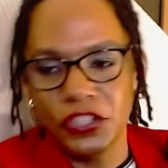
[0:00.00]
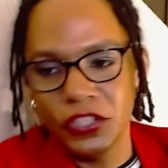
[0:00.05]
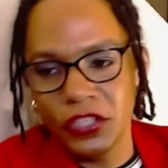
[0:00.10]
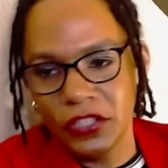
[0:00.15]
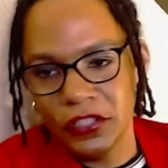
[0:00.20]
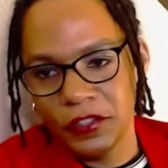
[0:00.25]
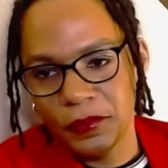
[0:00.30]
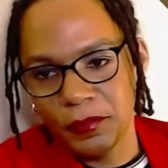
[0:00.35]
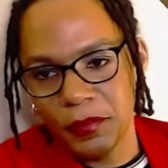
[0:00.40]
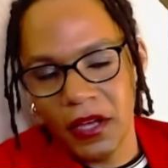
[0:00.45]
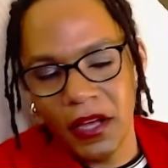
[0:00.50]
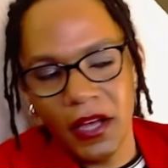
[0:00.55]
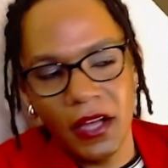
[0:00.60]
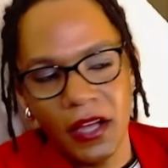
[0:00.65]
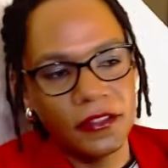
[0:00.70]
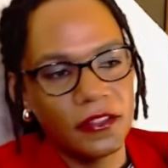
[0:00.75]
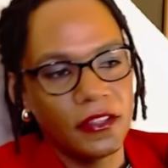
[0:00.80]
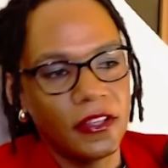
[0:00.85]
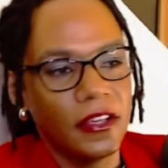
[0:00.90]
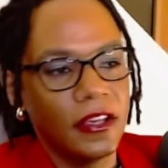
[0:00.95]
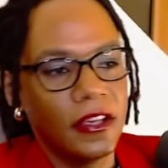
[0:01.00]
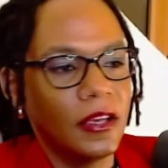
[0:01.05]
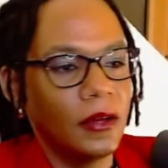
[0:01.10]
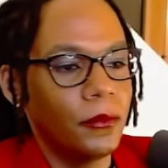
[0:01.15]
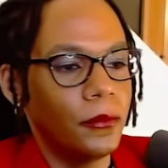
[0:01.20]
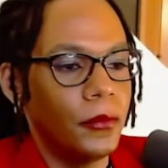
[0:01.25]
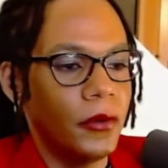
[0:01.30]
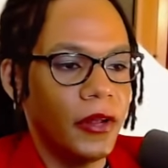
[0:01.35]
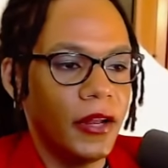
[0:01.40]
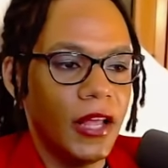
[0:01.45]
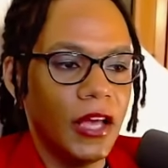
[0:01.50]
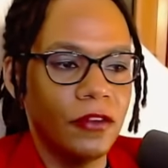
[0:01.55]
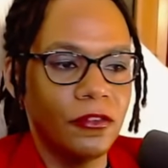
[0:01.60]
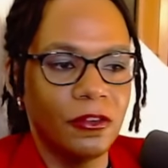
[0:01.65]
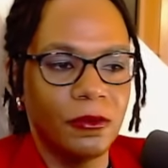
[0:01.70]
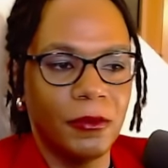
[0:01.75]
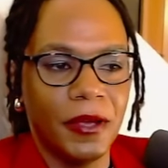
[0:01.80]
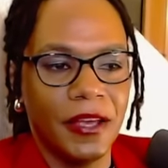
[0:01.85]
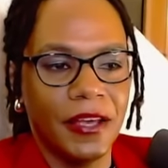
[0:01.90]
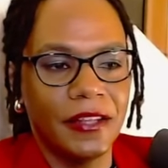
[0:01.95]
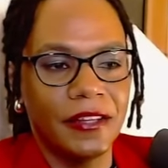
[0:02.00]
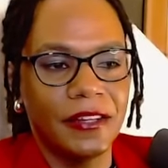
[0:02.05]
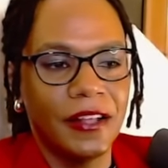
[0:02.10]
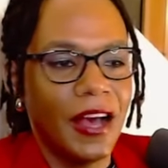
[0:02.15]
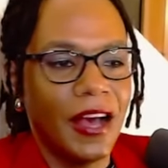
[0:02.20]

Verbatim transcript: good spots, whatever, man.